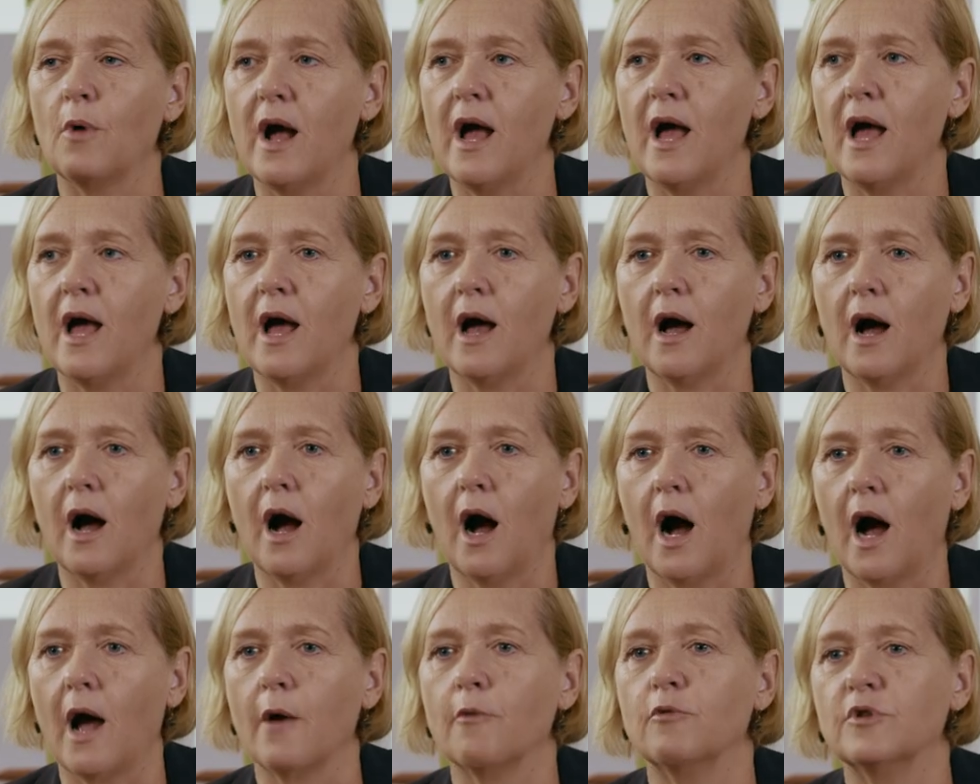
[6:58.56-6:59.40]
where
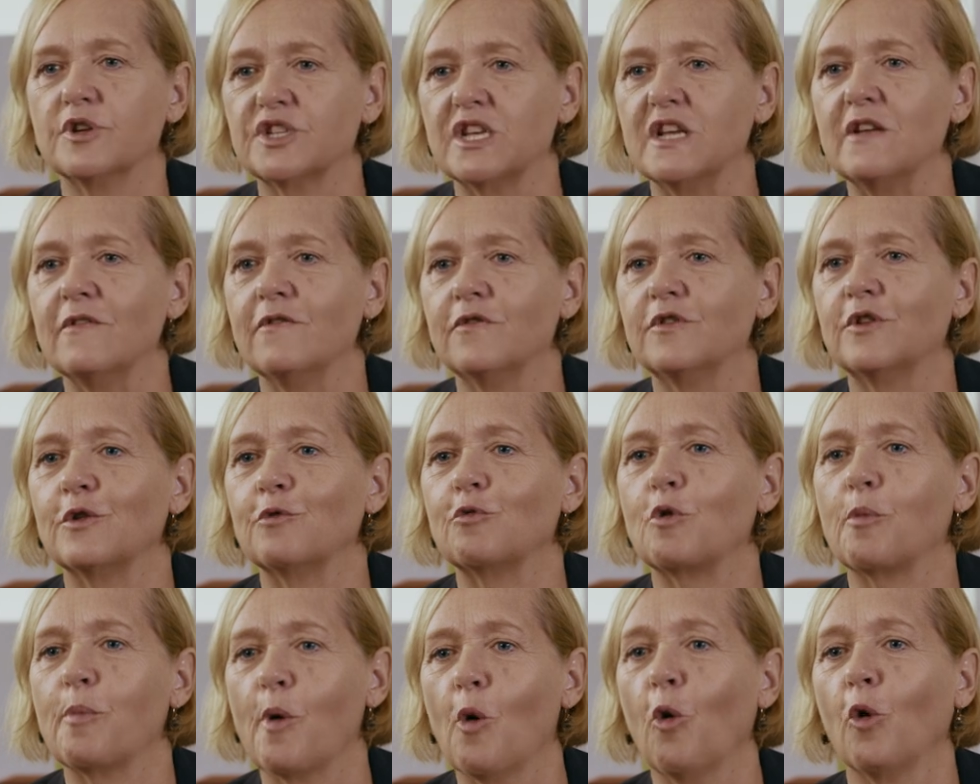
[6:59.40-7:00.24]
I received the
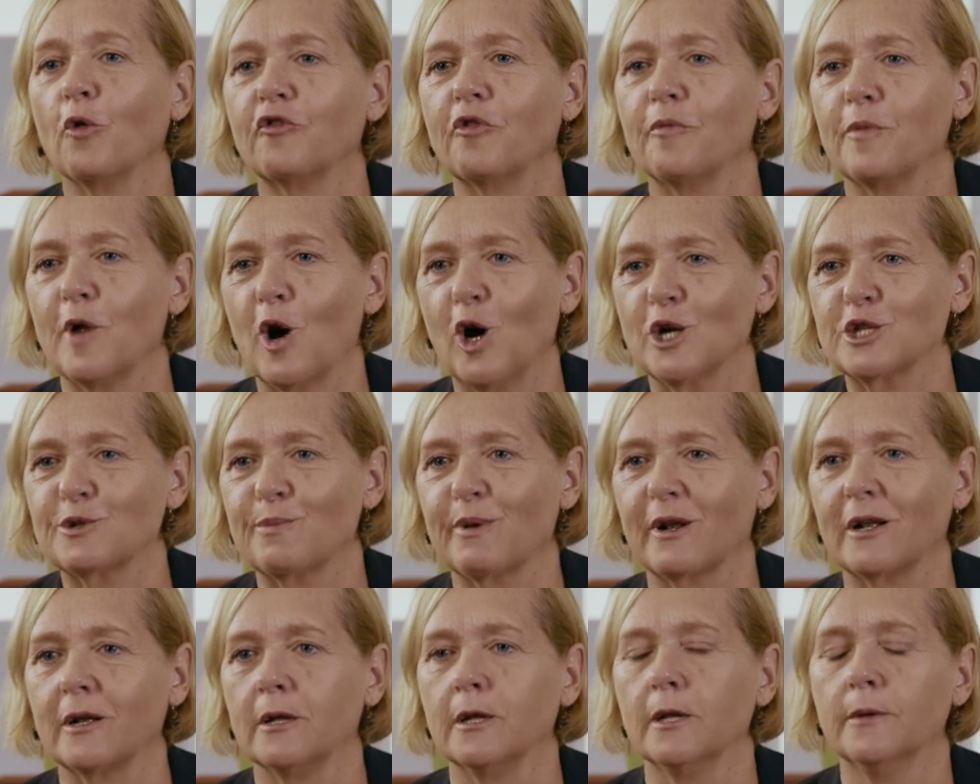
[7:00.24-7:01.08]
report from the
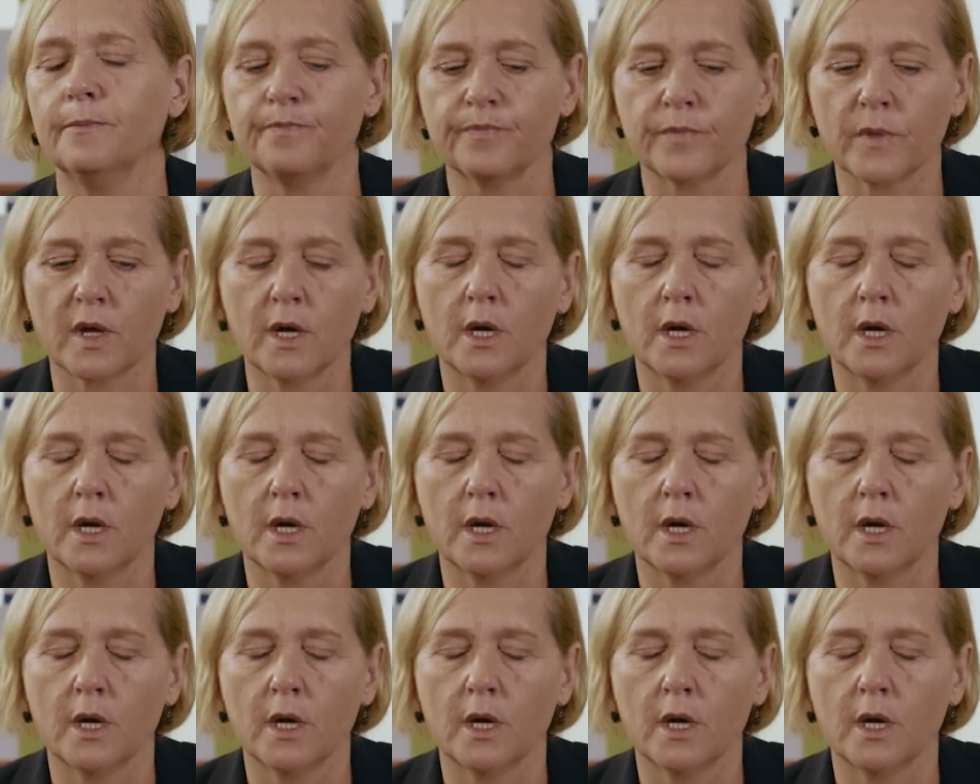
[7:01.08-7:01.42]
hospital.